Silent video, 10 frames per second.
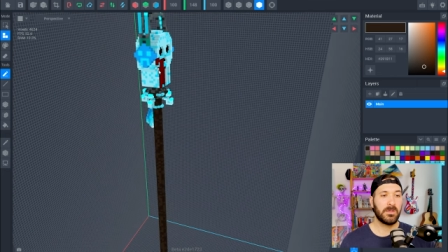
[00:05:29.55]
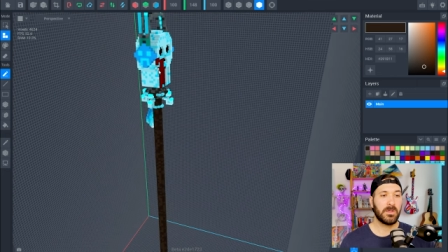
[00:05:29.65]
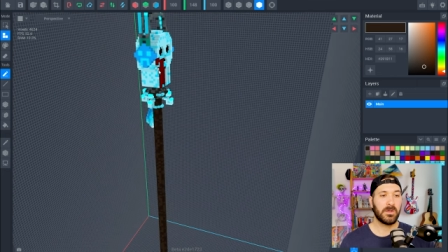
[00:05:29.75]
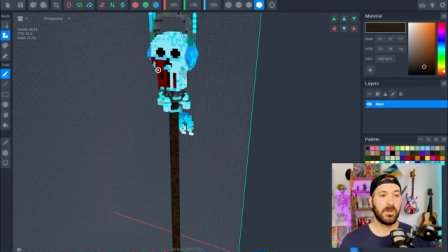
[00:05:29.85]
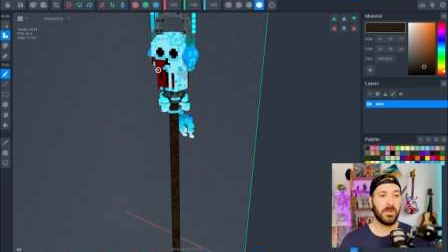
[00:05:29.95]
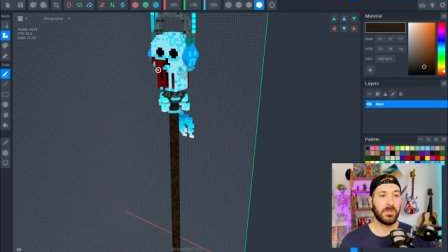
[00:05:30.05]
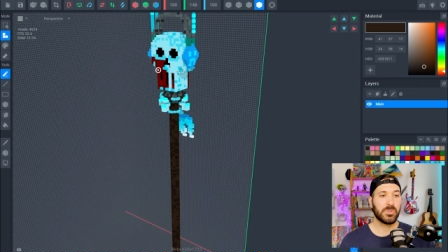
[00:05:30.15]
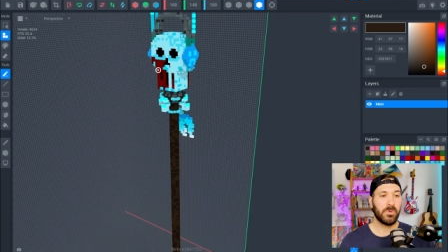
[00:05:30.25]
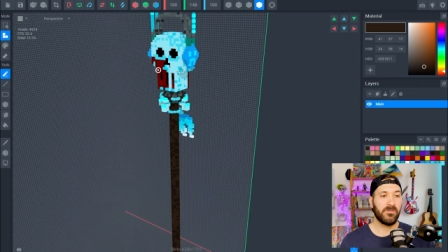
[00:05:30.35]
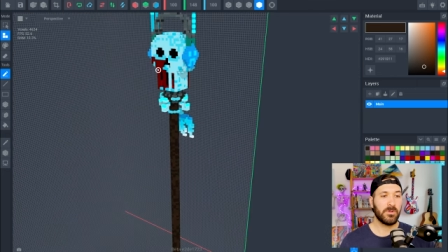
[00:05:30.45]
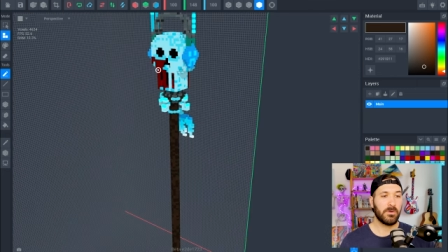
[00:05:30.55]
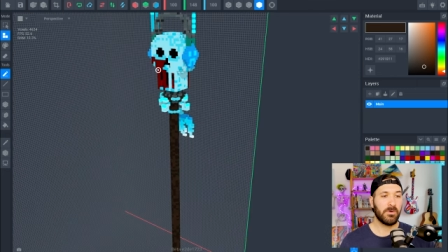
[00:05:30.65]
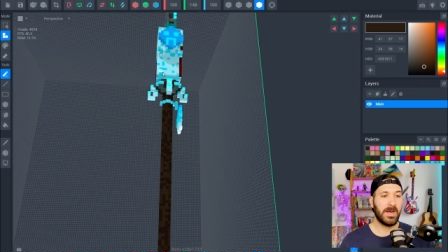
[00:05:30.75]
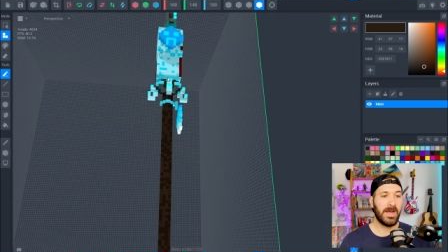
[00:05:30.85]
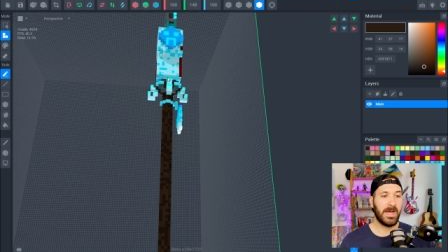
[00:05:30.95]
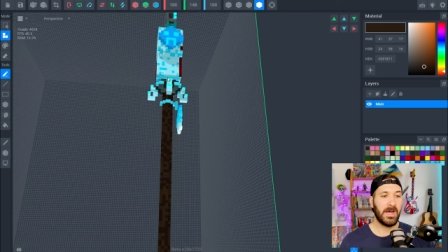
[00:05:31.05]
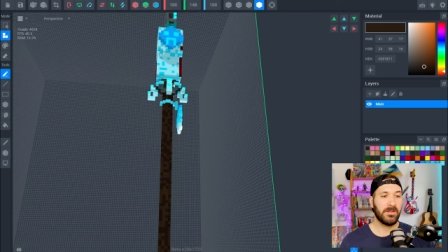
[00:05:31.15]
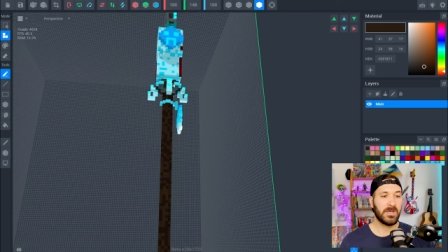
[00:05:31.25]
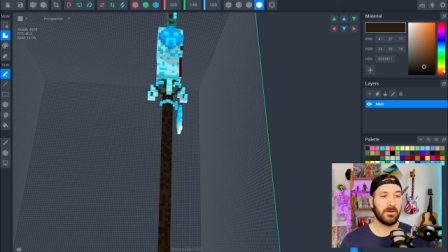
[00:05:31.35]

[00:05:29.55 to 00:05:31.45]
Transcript: You can swivel around,